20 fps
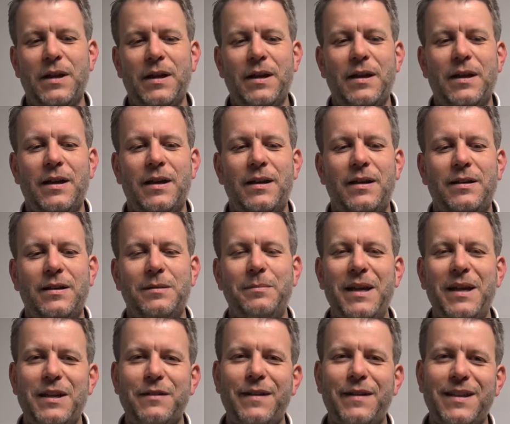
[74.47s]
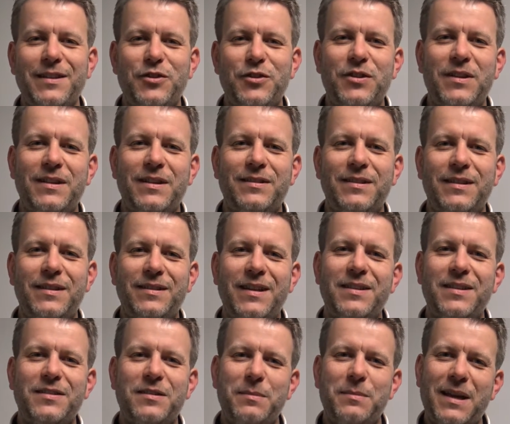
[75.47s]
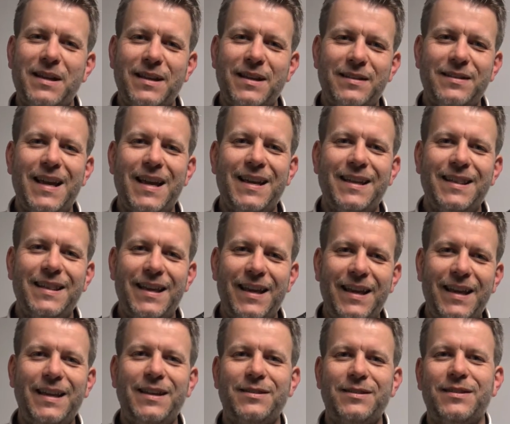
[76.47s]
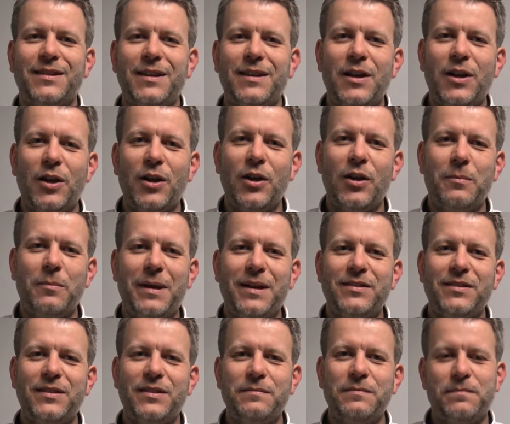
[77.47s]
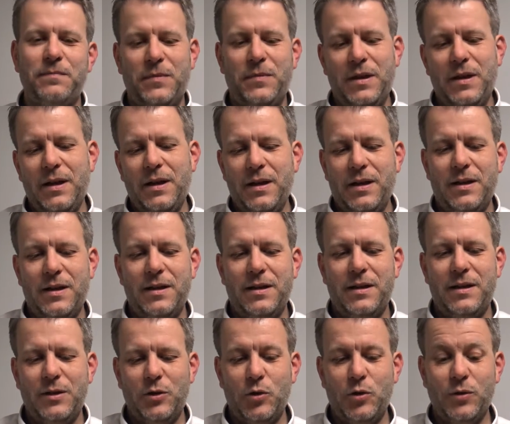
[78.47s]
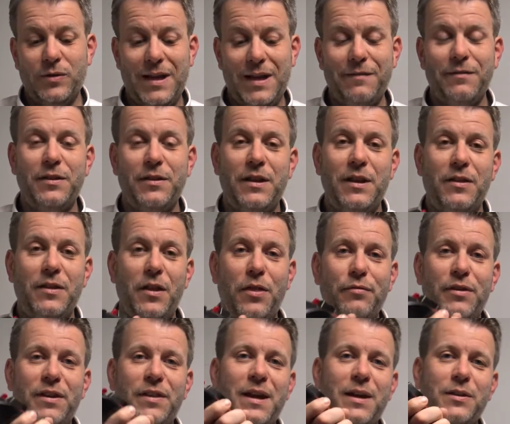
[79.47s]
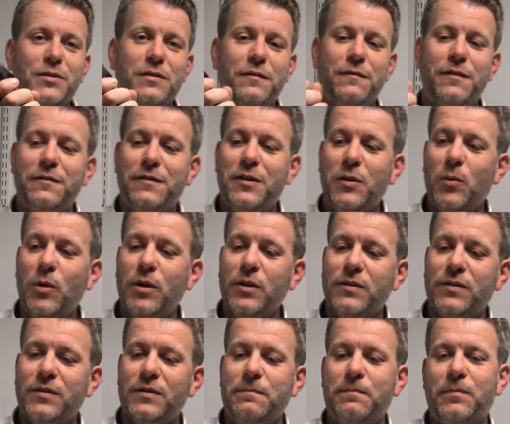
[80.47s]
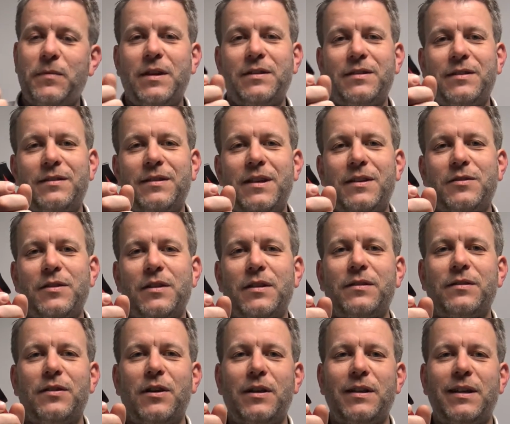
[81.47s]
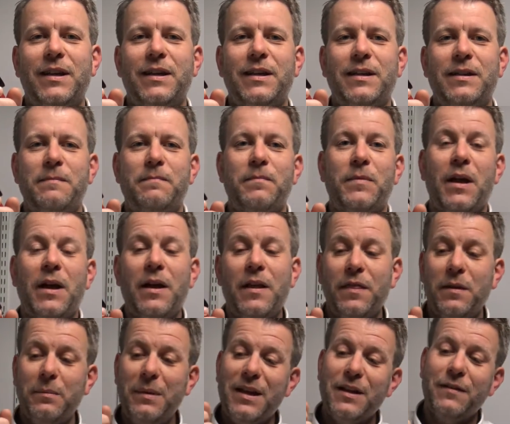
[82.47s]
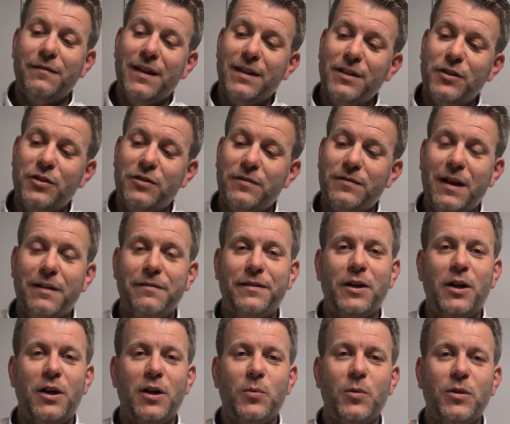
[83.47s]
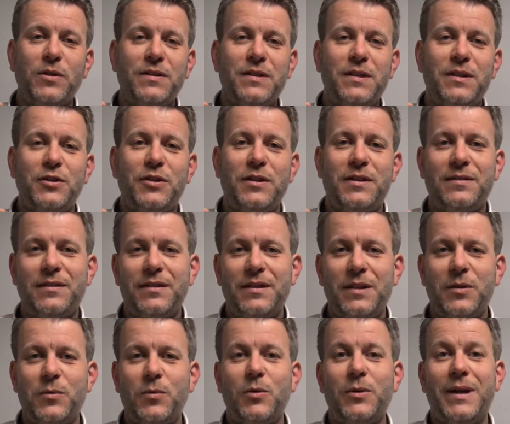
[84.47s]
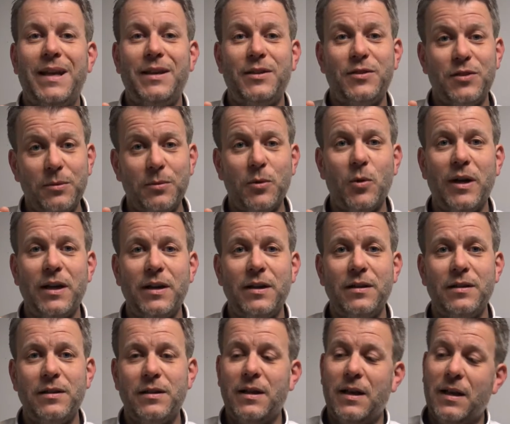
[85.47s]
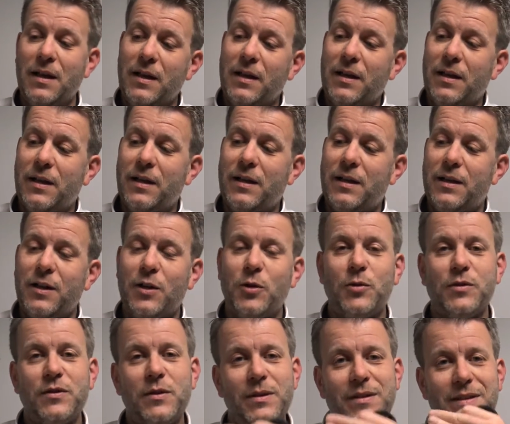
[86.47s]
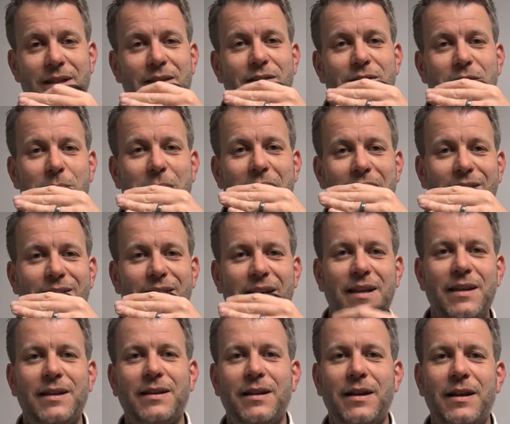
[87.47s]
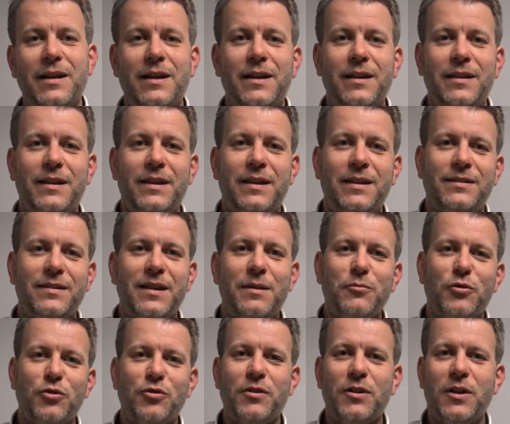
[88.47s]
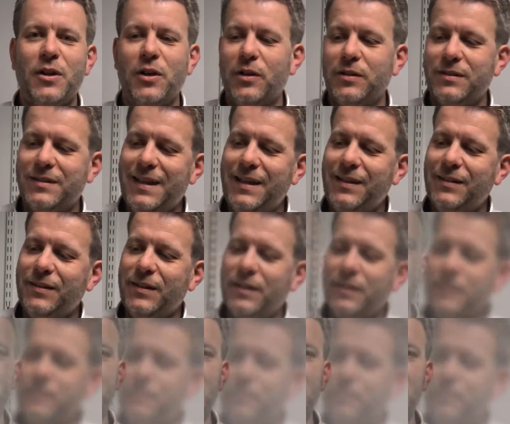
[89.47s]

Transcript: The main advantage is it tends to maintain the heat a lot better. And of course, having the 3050 watts, as it says on the side here, the main advantage of having high wattage is that it will heat up quicker, and also it tends to maintain the temperature a lot easier.